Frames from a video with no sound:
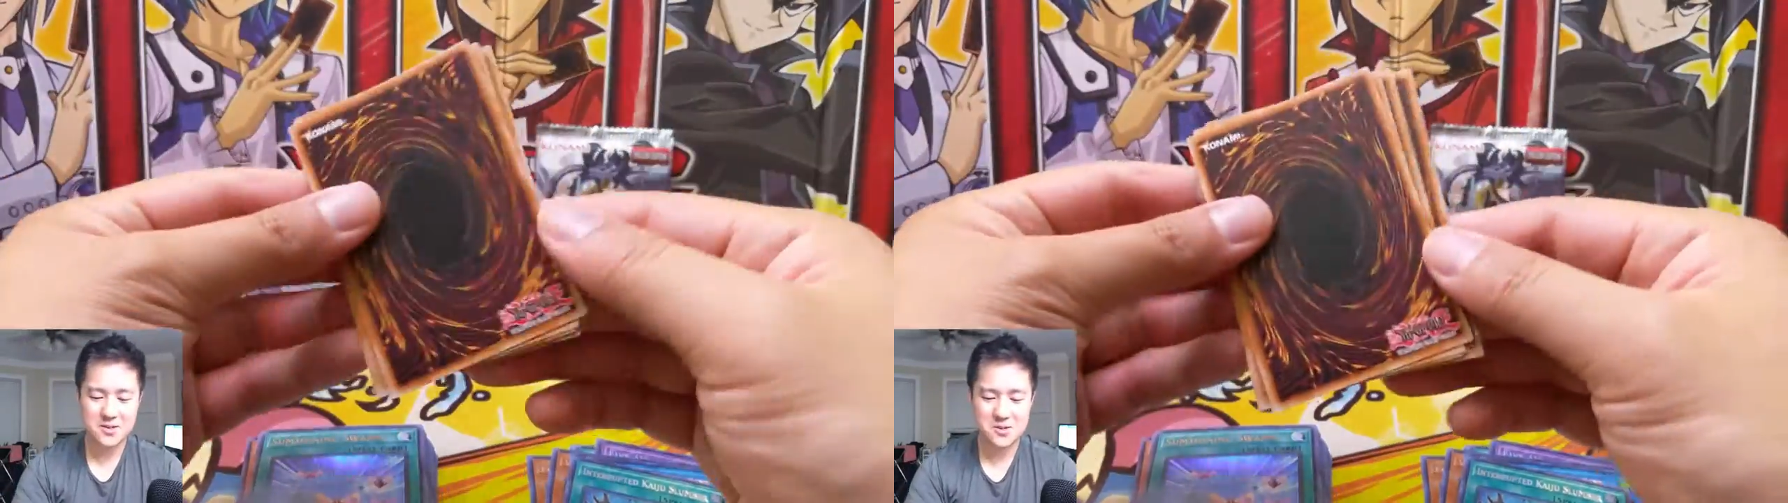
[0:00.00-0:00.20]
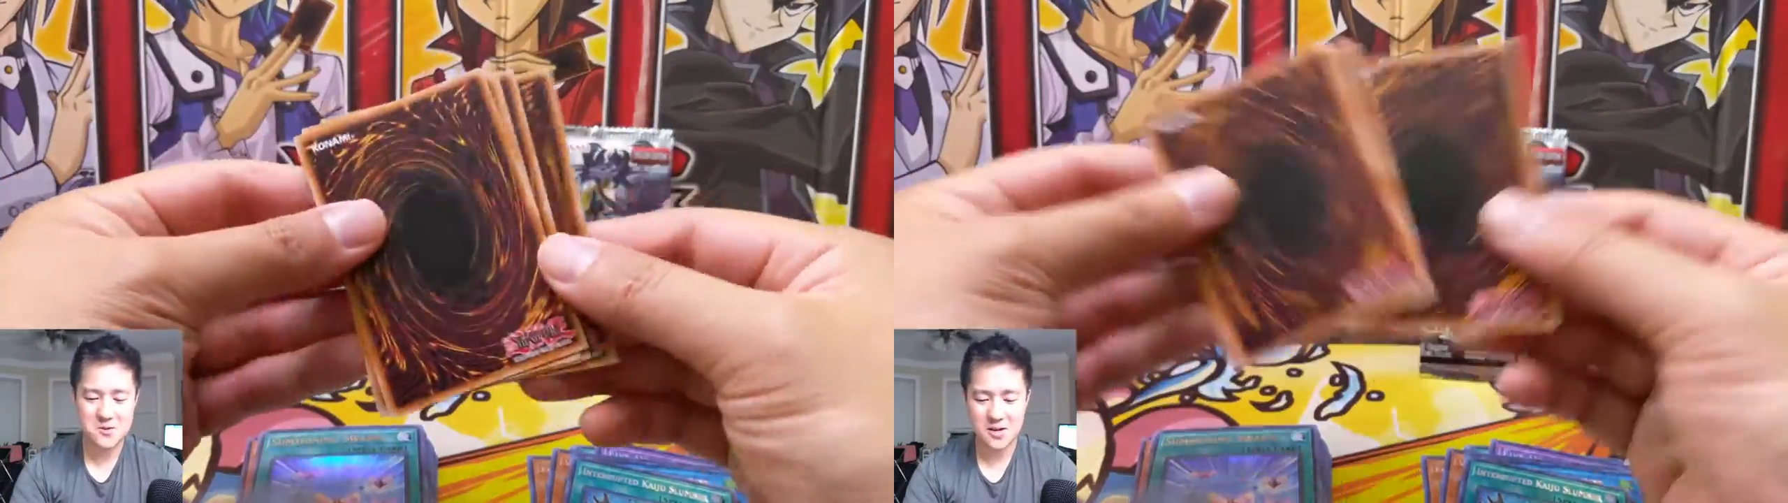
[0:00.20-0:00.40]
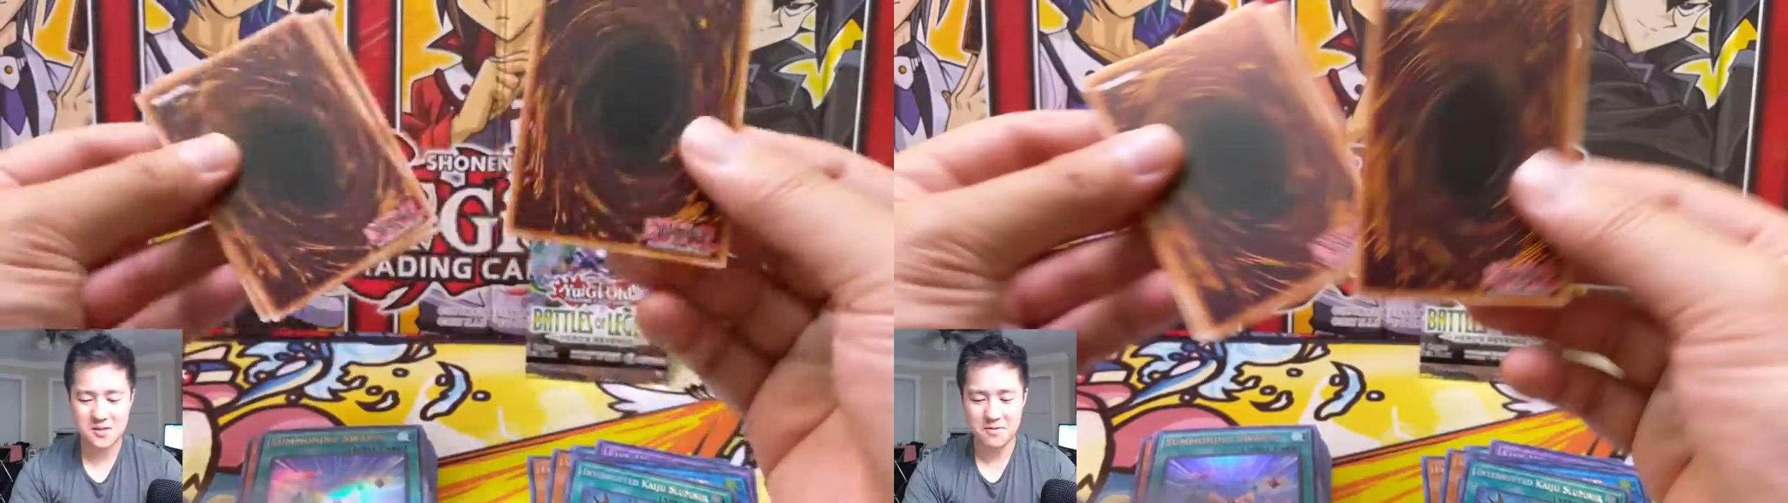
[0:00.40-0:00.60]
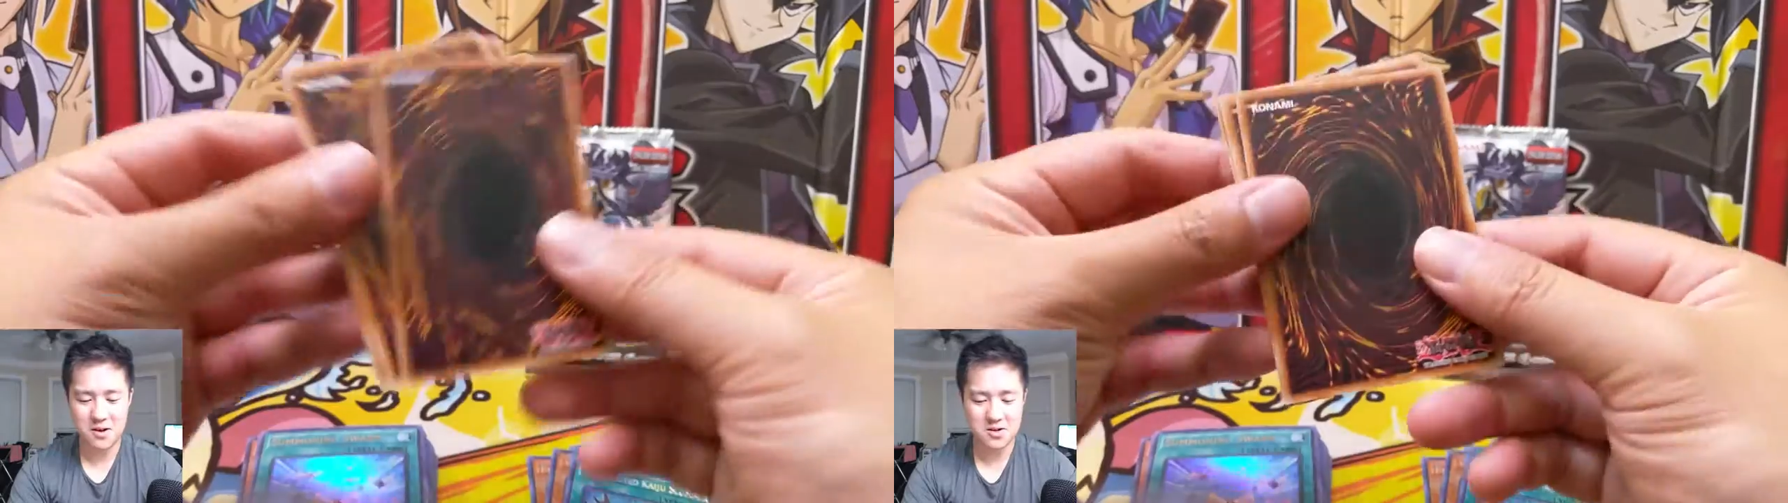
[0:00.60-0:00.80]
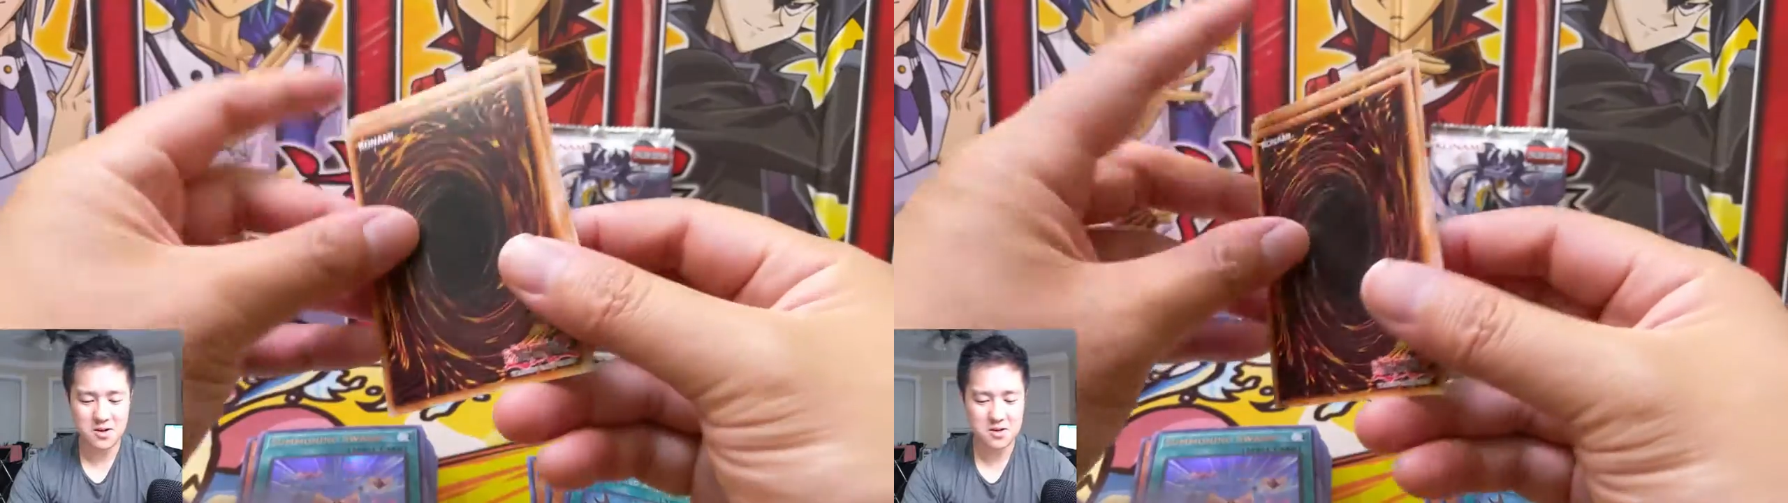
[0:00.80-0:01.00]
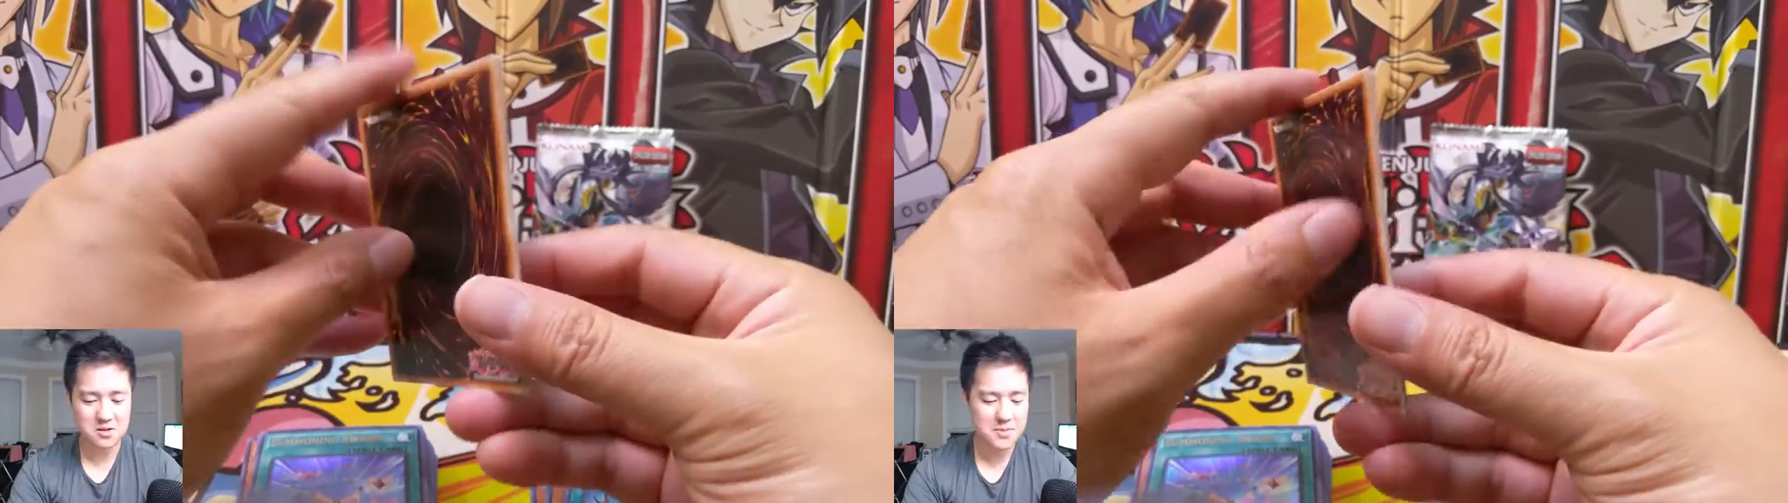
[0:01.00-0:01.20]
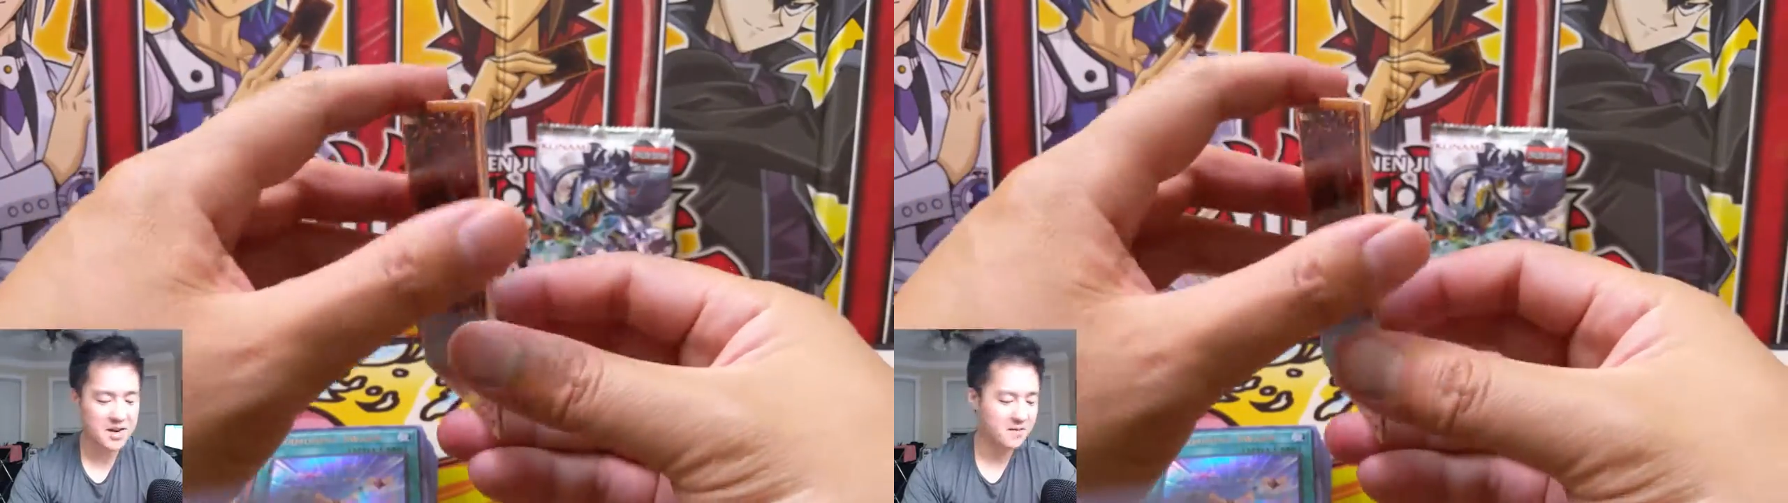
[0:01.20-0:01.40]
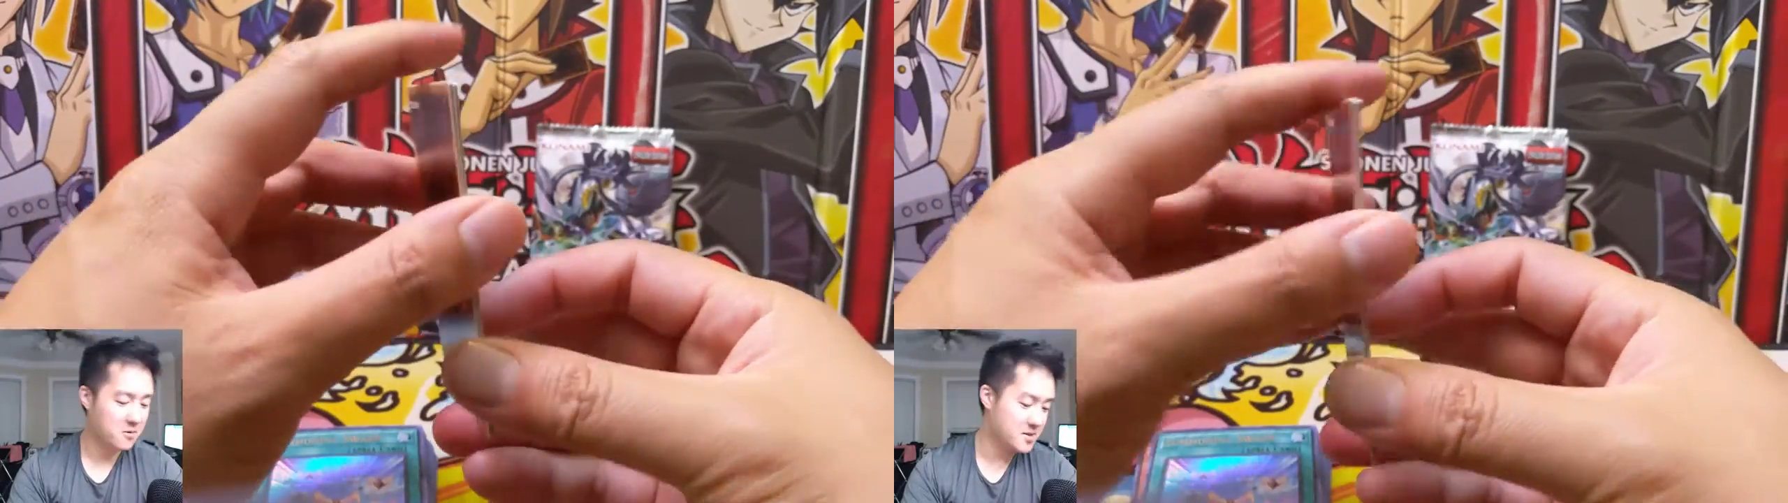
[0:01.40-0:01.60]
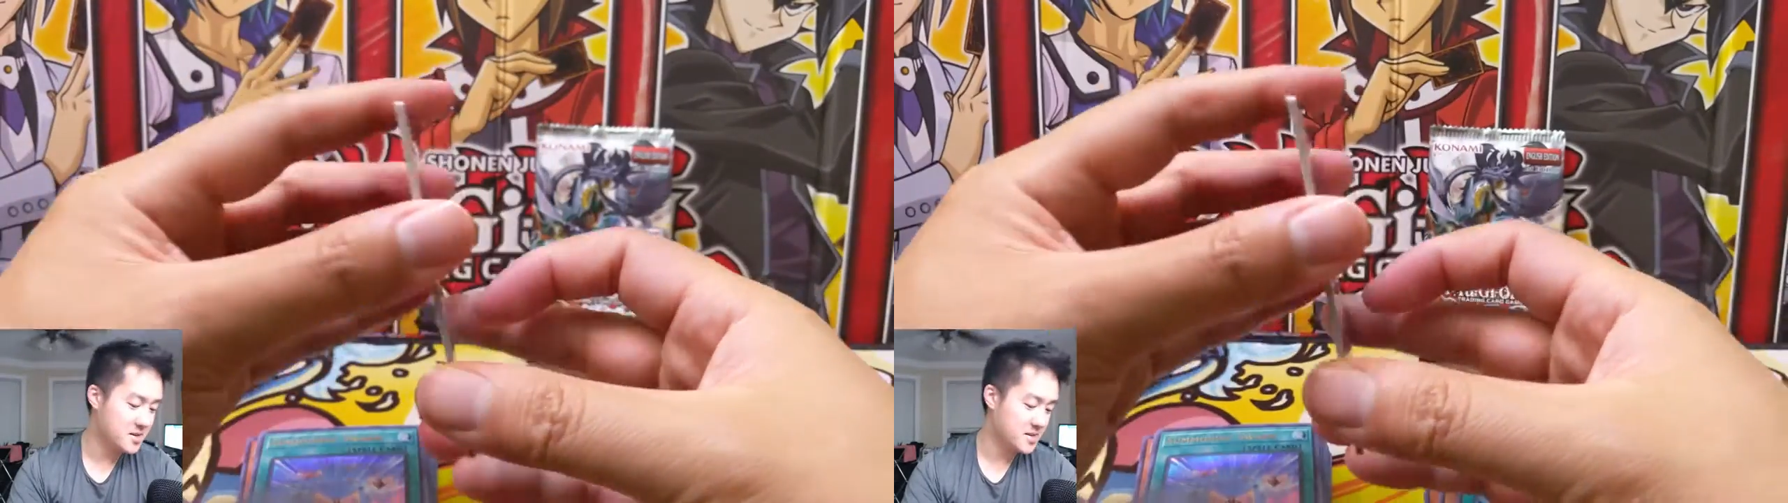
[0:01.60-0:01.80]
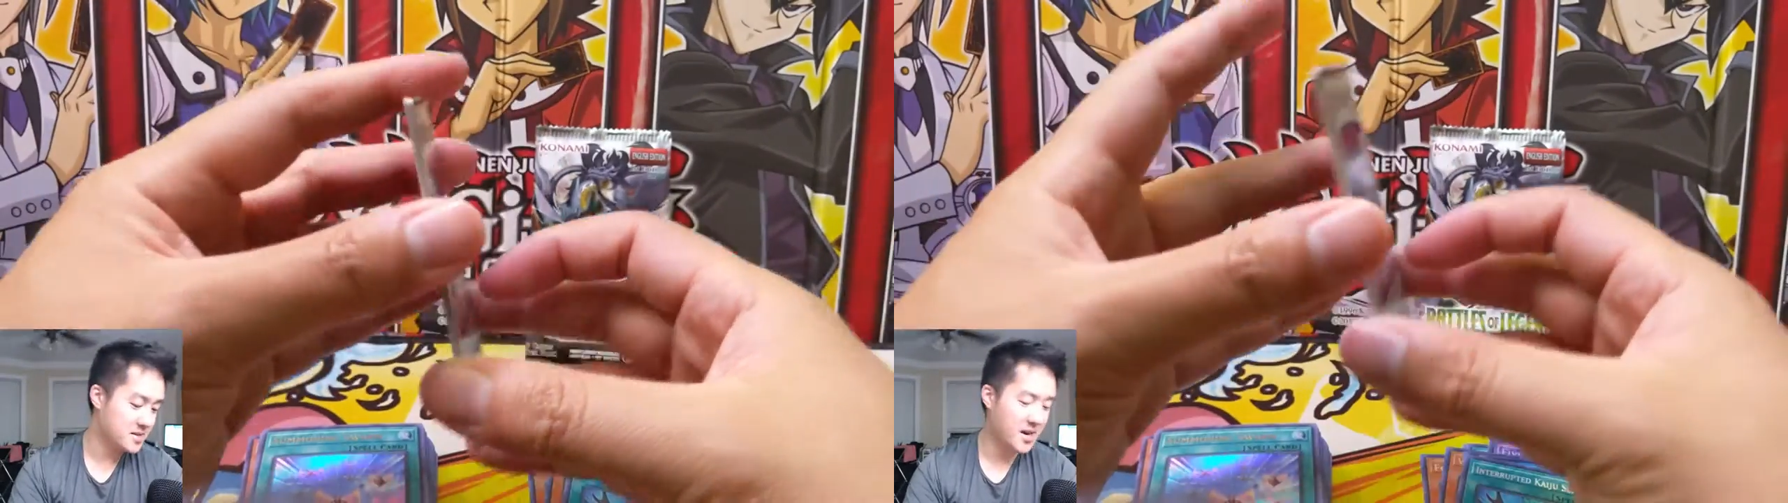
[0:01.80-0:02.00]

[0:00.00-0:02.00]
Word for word: to, as far as our spec for these